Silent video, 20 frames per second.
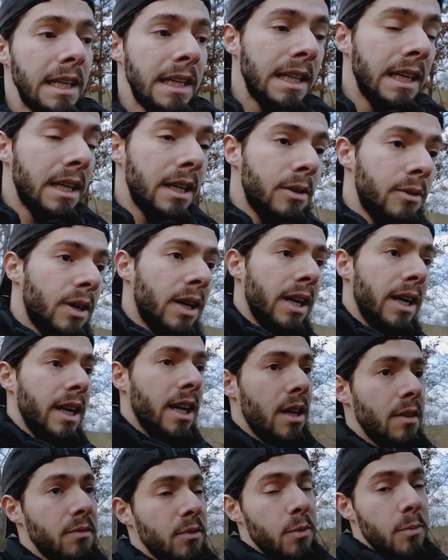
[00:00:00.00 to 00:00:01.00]
Now I
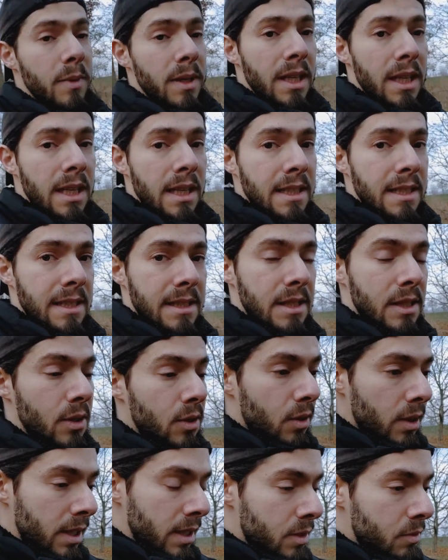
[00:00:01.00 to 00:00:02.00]
have to be
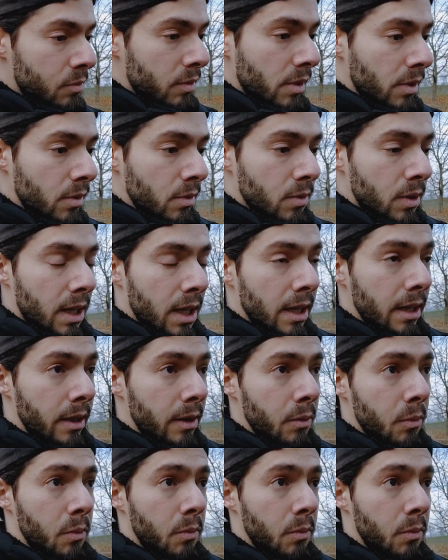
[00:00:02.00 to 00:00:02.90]
so honest with you. I